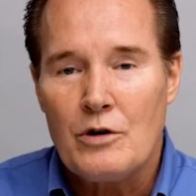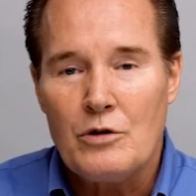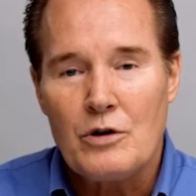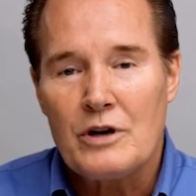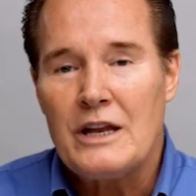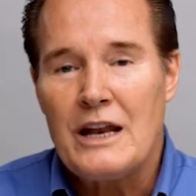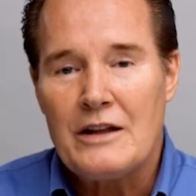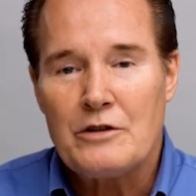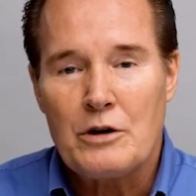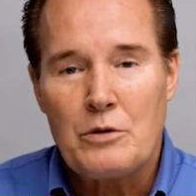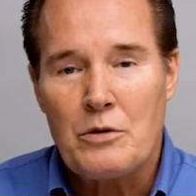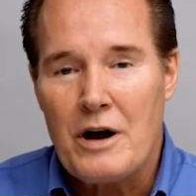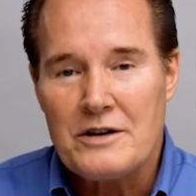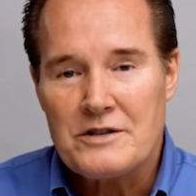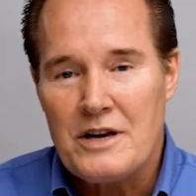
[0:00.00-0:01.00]
looking at the
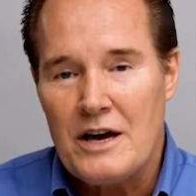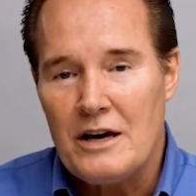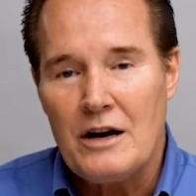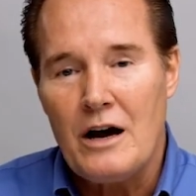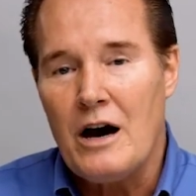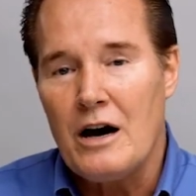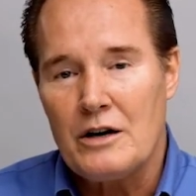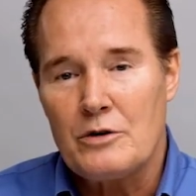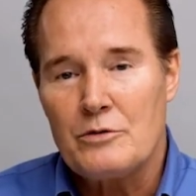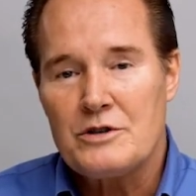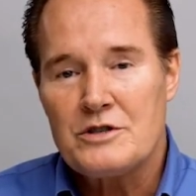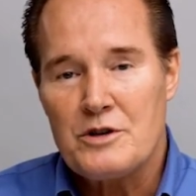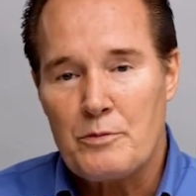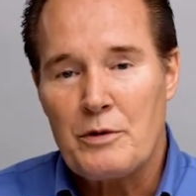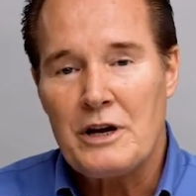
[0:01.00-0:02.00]
crosshead on a
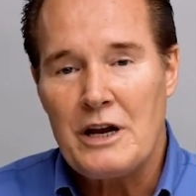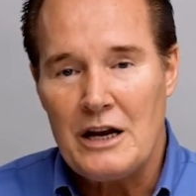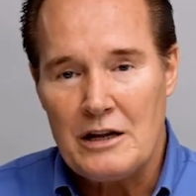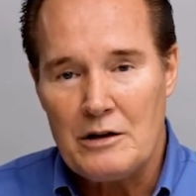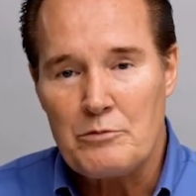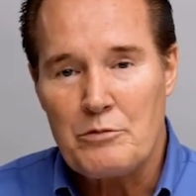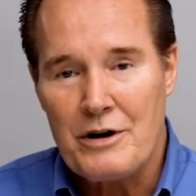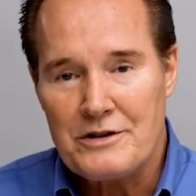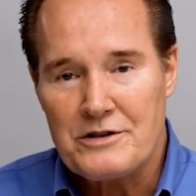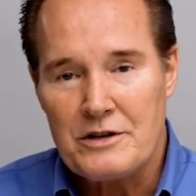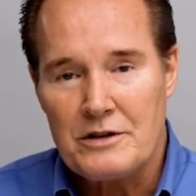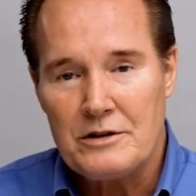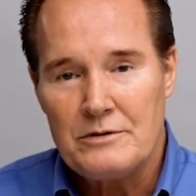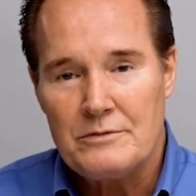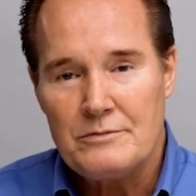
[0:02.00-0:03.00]
reciprocating compressor.
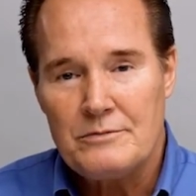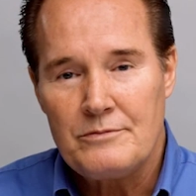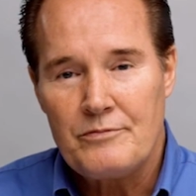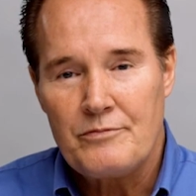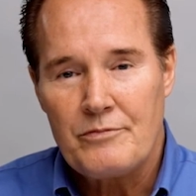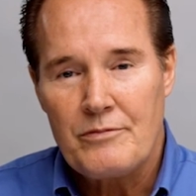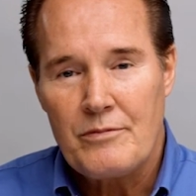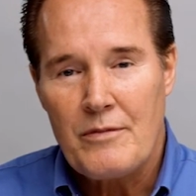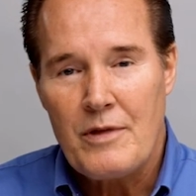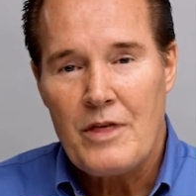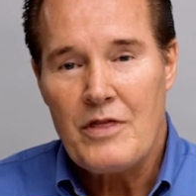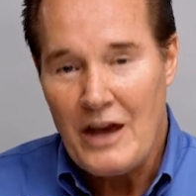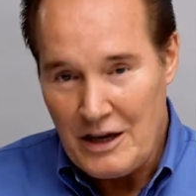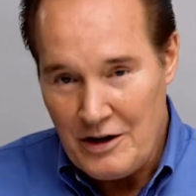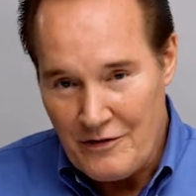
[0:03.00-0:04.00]

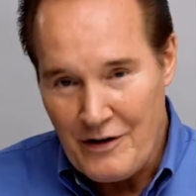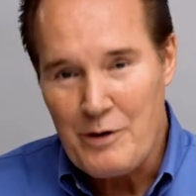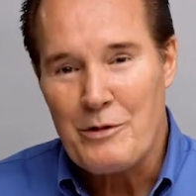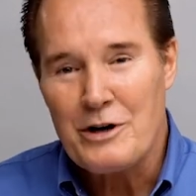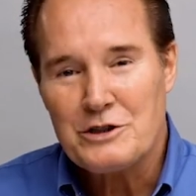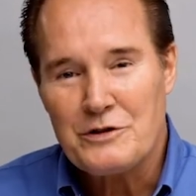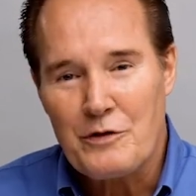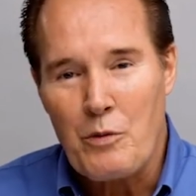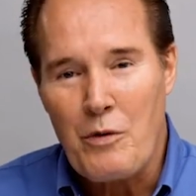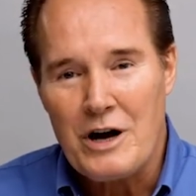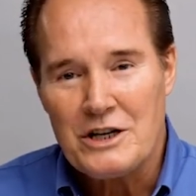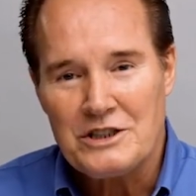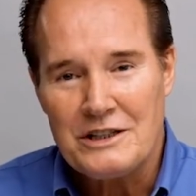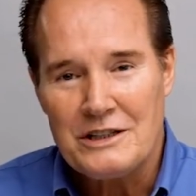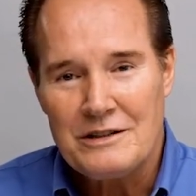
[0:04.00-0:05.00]
Thank you very much for
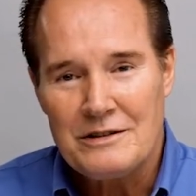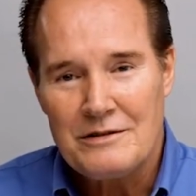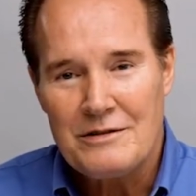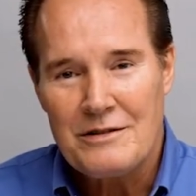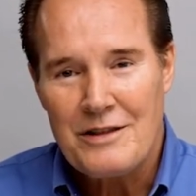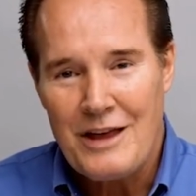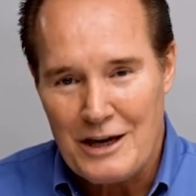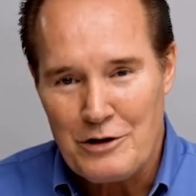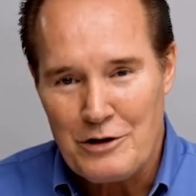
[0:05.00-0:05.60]
watching. Thank